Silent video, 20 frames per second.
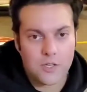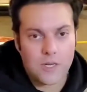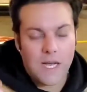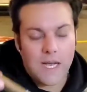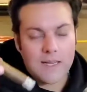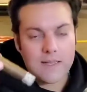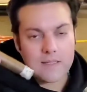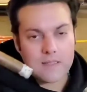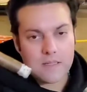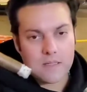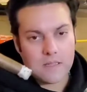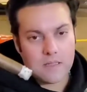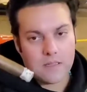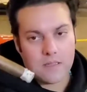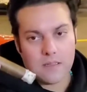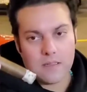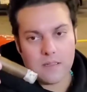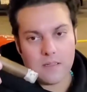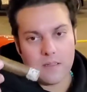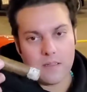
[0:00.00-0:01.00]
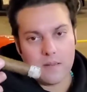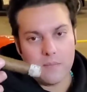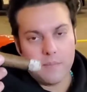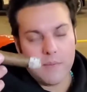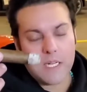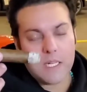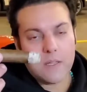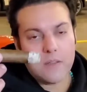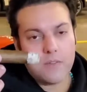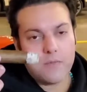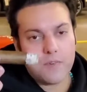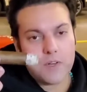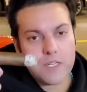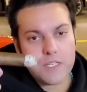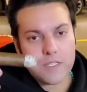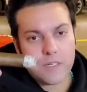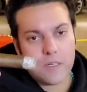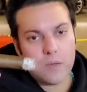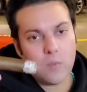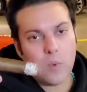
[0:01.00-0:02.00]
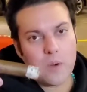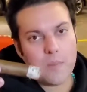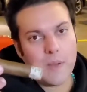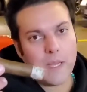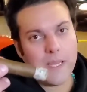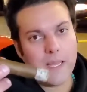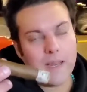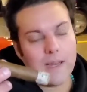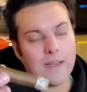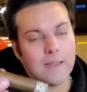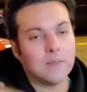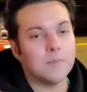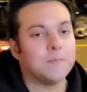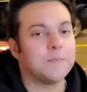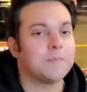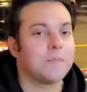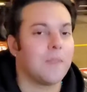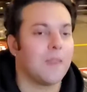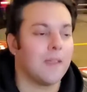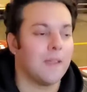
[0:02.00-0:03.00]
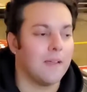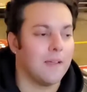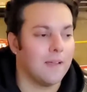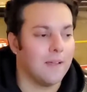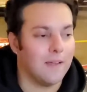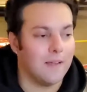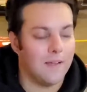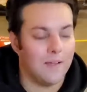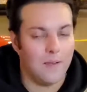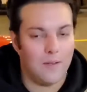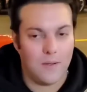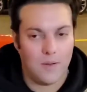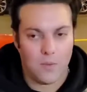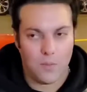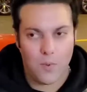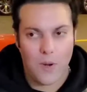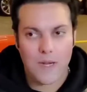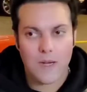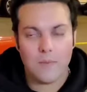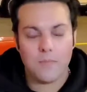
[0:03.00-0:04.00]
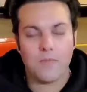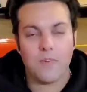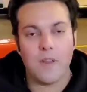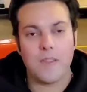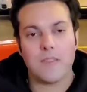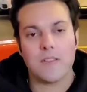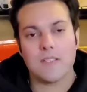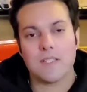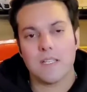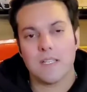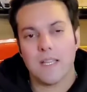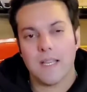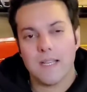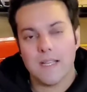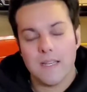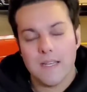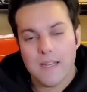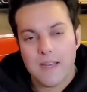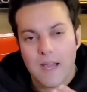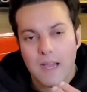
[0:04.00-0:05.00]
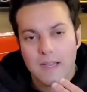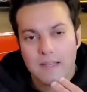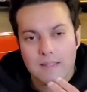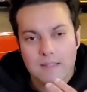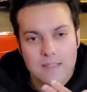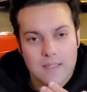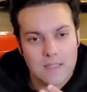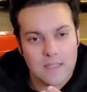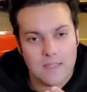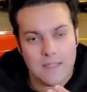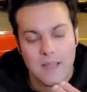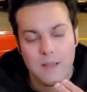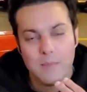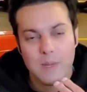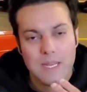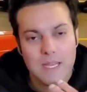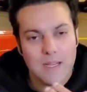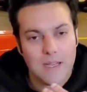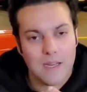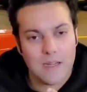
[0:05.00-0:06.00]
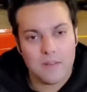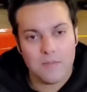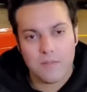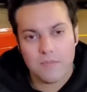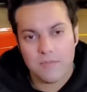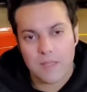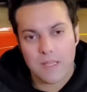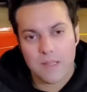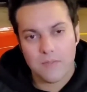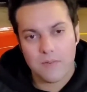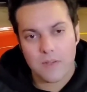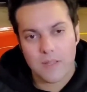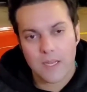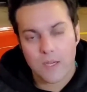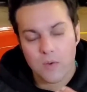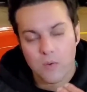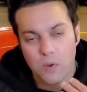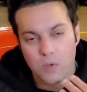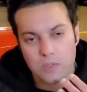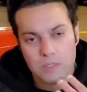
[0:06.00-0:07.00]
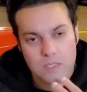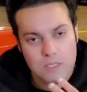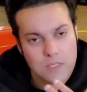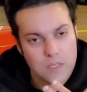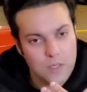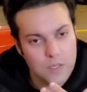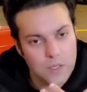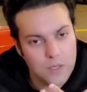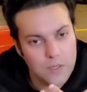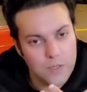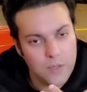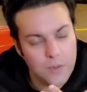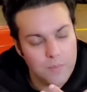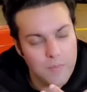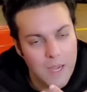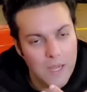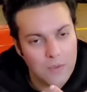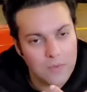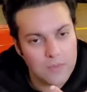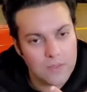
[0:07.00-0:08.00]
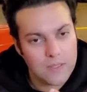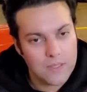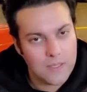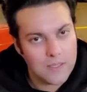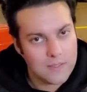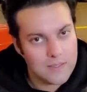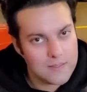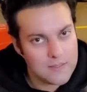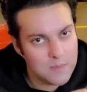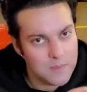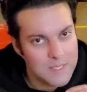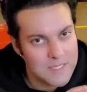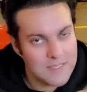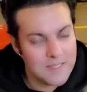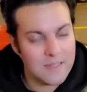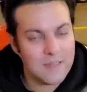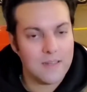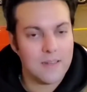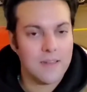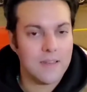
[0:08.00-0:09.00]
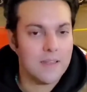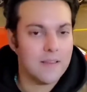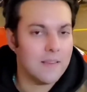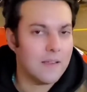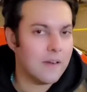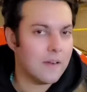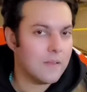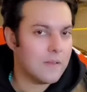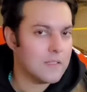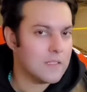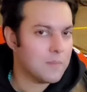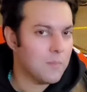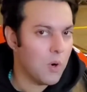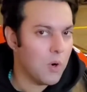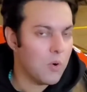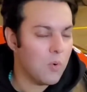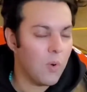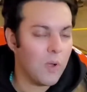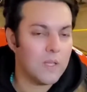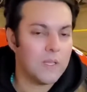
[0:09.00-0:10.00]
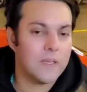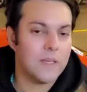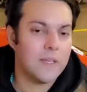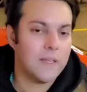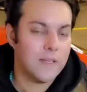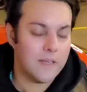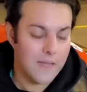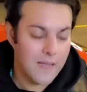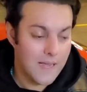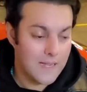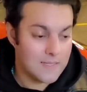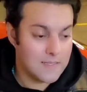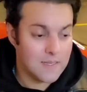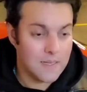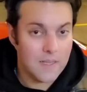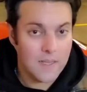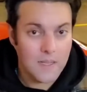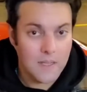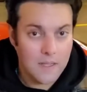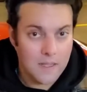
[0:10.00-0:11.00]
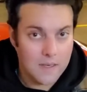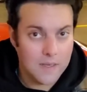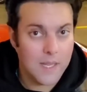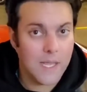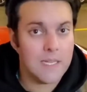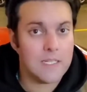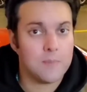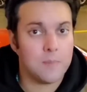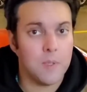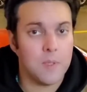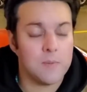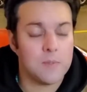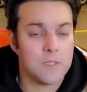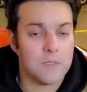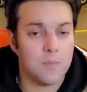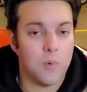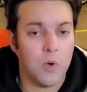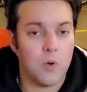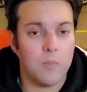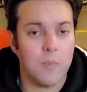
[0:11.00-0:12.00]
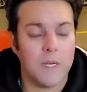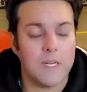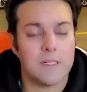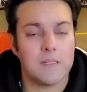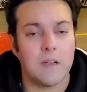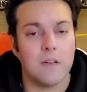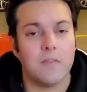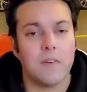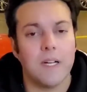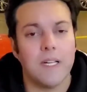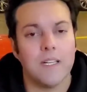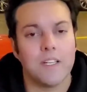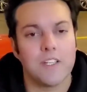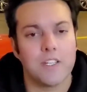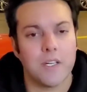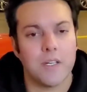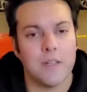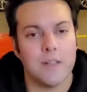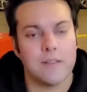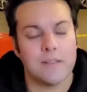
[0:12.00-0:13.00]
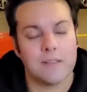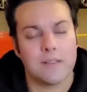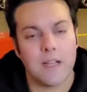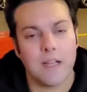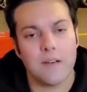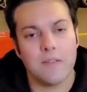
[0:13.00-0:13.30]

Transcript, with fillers: So guys, middle of the first third, what am I getting? right up front there's a, like a nice lemony kind of a flavor that coats your, your mouth. There's some acidity in there. The smoke quality has nice plumes of smoke, but it's not very luxurious.